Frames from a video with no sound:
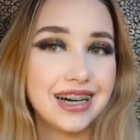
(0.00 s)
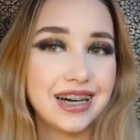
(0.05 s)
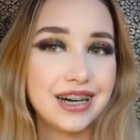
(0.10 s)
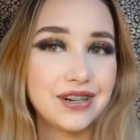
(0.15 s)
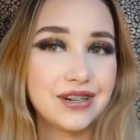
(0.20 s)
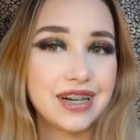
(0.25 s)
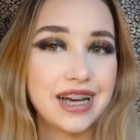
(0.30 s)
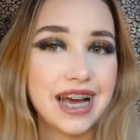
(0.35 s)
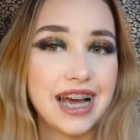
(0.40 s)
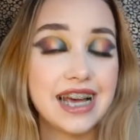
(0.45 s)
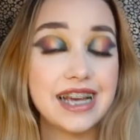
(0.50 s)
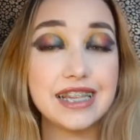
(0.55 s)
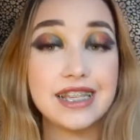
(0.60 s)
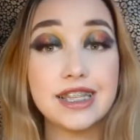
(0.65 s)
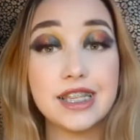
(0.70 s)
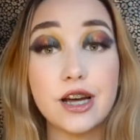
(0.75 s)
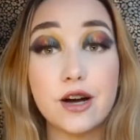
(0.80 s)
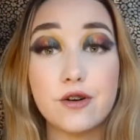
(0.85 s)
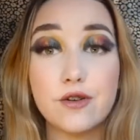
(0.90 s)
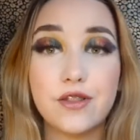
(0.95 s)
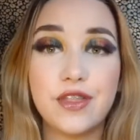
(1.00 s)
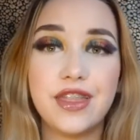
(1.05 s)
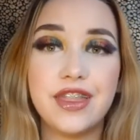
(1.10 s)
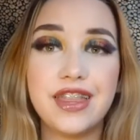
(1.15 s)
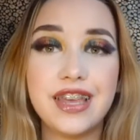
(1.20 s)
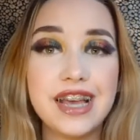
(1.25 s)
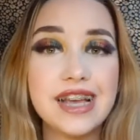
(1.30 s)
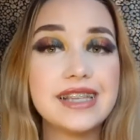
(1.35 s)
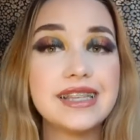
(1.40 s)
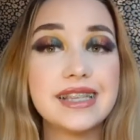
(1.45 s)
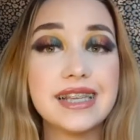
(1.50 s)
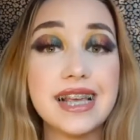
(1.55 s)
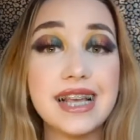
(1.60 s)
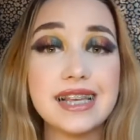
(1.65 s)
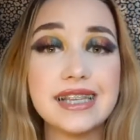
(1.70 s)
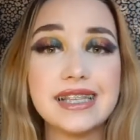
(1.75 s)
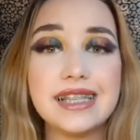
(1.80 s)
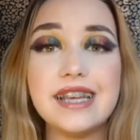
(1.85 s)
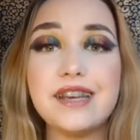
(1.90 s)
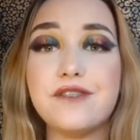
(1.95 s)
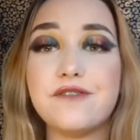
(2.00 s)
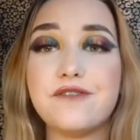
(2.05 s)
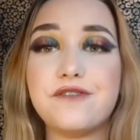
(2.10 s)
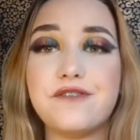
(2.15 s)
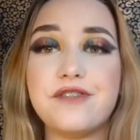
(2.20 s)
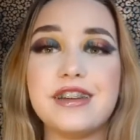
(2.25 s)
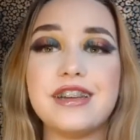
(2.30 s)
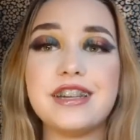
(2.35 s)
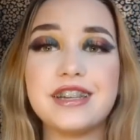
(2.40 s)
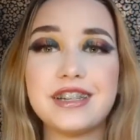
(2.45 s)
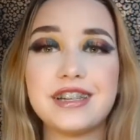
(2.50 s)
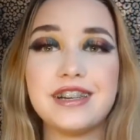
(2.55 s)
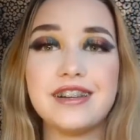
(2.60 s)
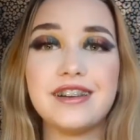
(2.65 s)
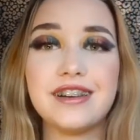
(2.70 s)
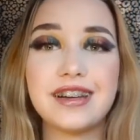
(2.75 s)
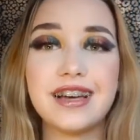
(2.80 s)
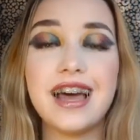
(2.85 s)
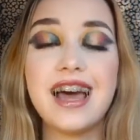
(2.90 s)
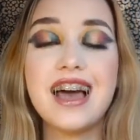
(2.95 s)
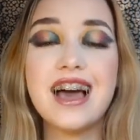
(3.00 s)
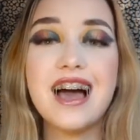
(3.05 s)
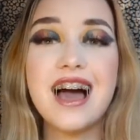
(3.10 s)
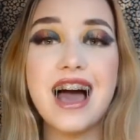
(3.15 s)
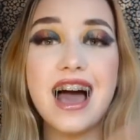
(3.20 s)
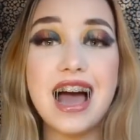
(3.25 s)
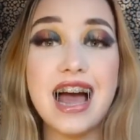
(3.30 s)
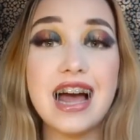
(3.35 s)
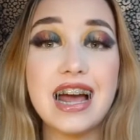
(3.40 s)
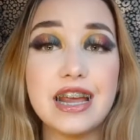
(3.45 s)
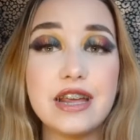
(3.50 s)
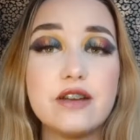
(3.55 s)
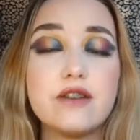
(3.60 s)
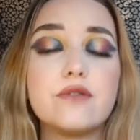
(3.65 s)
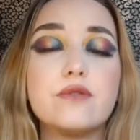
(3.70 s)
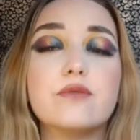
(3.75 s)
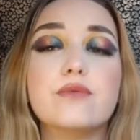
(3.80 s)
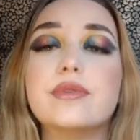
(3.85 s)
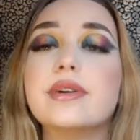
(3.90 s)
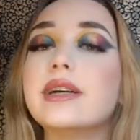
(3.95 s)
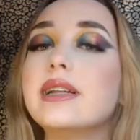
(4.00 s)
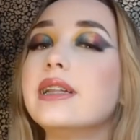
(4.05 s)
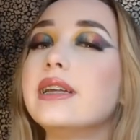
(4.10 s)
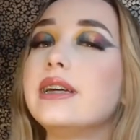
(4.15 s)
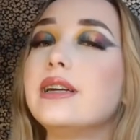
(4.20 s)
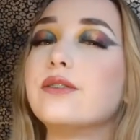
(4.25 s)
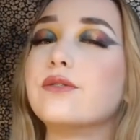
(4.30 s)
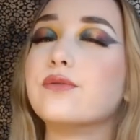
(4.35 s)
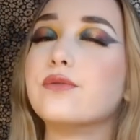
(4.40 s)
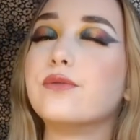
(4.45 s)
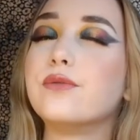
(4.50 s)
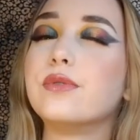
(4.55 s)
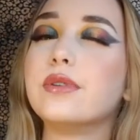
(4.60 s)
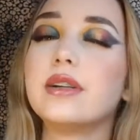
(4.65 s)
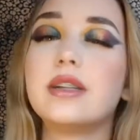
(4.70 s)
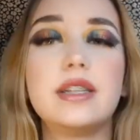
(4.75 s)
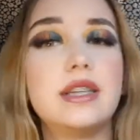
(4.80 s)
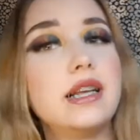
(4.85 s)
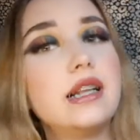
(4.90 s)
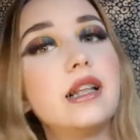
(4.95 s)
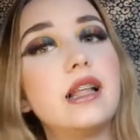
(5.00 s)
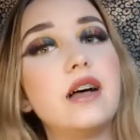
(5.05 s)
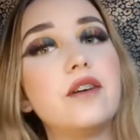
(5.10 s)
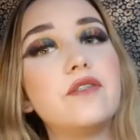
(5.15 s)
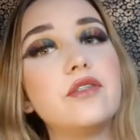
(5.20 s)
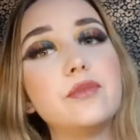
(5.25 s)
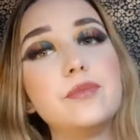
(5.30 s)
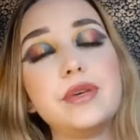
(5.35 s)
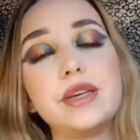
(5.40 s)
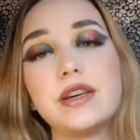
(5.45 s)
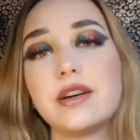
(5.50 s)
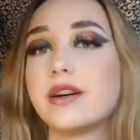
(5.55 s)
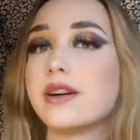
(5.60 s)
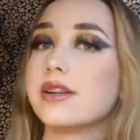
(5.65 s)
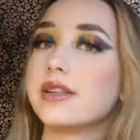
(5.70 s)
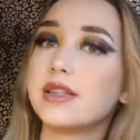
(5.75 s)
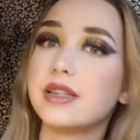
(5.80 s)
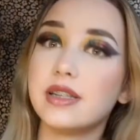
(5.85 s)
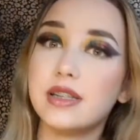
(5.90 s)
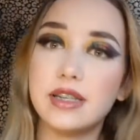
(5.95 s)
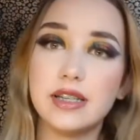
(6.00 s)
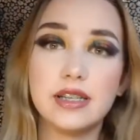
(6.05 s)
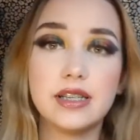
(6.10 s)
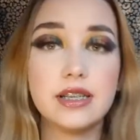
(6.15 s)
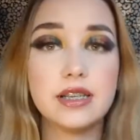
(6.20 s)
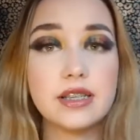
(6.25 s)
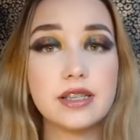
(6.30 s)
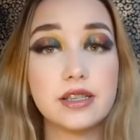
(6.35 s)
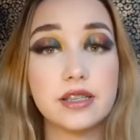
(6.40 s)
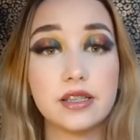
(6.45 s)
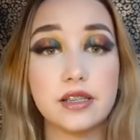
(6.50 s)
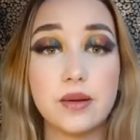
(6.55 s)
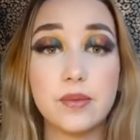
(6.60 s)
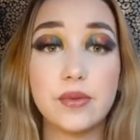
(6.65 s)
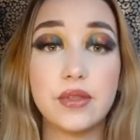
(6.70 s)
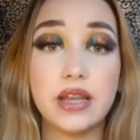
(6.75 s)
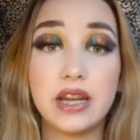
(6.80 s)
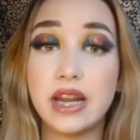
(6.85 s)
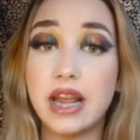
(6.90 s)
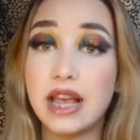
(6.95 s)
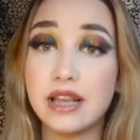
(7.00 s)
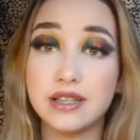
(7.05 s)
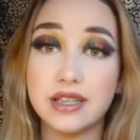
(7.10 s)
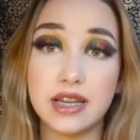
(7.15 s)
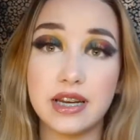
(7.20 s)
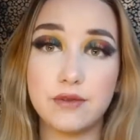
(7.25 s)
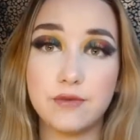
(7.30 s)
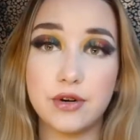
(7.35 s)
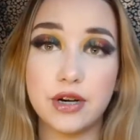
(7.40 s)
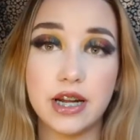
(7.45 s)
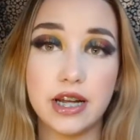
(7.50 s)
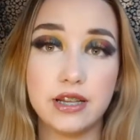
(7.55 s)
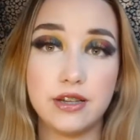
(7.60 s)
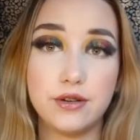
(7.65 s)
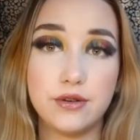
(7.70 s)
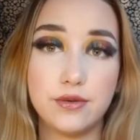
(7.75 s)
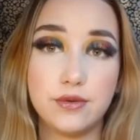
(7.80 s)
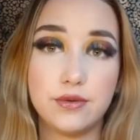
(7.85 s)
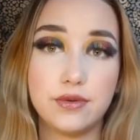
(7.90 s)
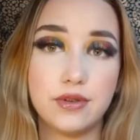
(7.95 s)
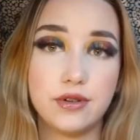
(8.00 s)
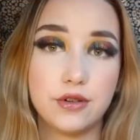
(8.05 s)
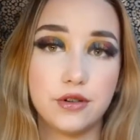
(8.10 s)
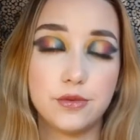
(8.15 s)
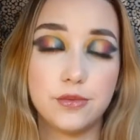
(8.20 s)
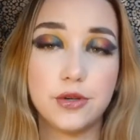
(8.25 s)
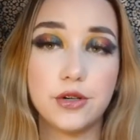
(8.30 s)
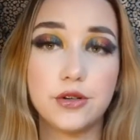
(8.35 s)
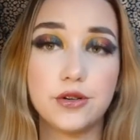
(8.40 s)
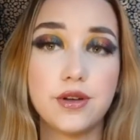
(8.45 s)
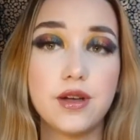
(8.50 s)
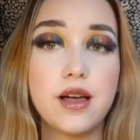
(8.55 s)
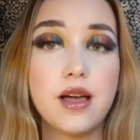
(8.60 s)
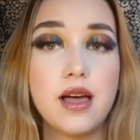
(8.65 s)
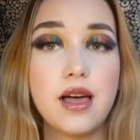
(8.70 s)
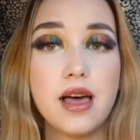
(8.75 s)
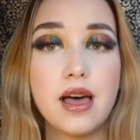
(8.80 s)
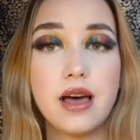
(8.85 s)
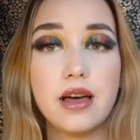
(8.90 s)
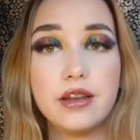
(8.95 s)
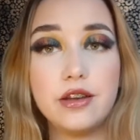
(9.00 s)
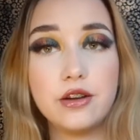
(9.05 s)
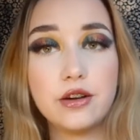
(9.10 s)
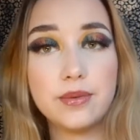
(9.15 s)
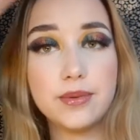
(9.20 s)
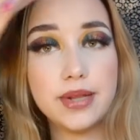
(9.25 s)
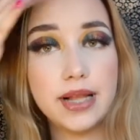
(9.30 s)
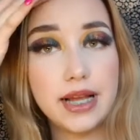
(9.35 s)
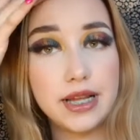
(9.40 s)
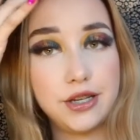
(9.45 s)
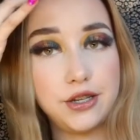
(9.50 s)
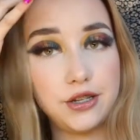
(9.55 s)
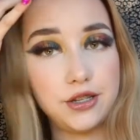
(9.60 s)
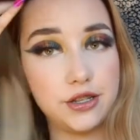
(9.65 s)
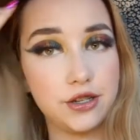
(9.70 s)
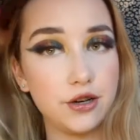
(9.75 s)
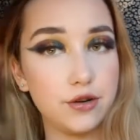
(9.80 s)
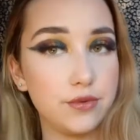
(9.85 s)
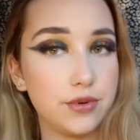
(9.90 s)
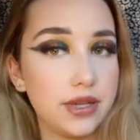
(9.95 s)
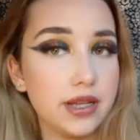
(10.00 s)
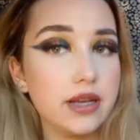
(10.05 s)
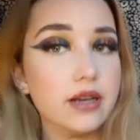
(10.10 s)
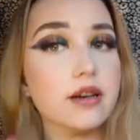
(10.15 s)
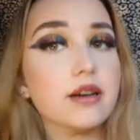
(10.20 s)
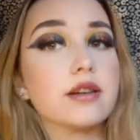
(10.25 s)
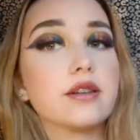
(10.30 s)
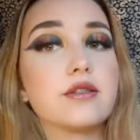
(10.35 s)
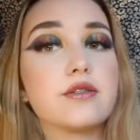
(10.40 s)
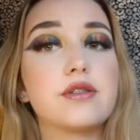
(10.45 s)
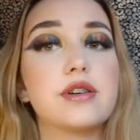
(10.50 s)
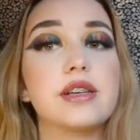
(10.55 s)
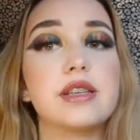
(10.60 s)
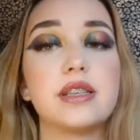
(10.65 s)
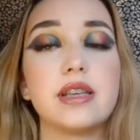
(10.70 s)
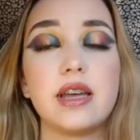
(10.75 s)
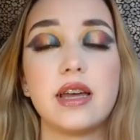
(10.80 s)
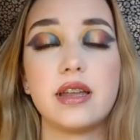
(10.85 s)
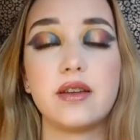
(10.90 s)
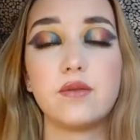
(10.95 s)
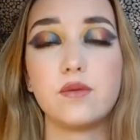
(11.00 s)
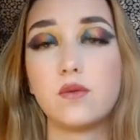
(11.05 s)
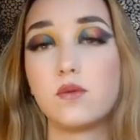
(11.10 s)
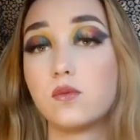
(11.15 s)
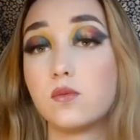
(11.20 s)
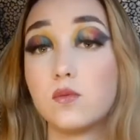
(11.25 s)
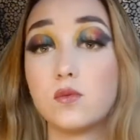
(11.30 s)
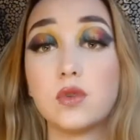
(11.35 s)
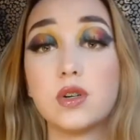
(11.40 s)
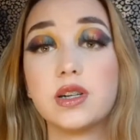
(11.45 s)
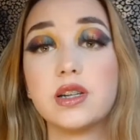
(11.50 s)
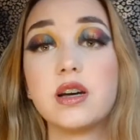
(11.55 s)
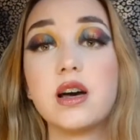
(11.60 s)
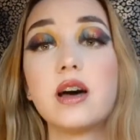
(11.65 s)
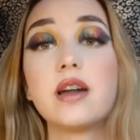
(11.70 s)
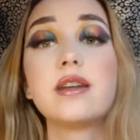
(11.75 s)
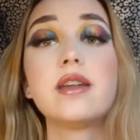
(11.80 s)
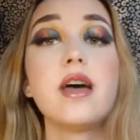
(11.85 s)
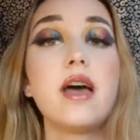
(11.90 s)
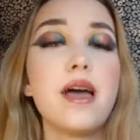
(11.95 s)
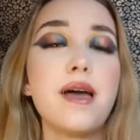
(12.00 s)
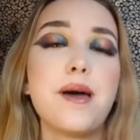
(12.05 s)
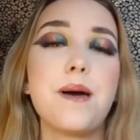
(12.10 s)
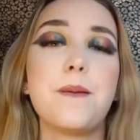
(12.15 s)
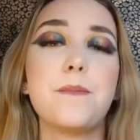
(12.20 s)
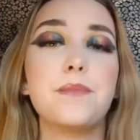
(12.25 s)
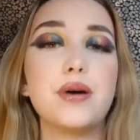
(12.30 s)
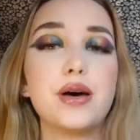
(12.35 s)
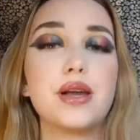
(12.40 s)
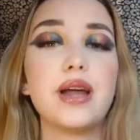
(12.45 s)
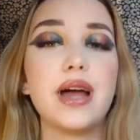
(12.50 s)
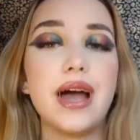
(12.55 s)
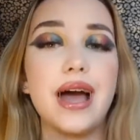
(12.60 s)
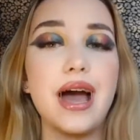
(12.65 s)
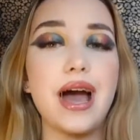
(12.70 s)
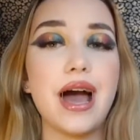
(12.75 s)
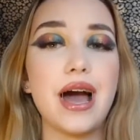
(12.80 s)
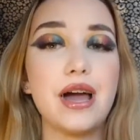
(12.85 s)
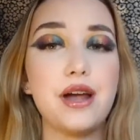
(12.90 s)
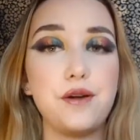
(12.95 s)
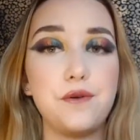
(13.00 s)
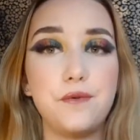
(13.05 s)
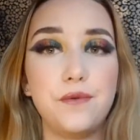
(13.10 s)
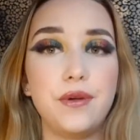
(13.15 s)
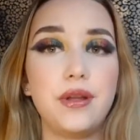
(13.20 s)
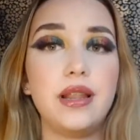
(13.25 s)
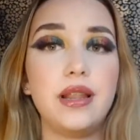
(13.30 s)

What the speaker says: Okay, so this is the finished look. I really love it because this is something else than what I do normal. I just go with a cut crease and we're done. But I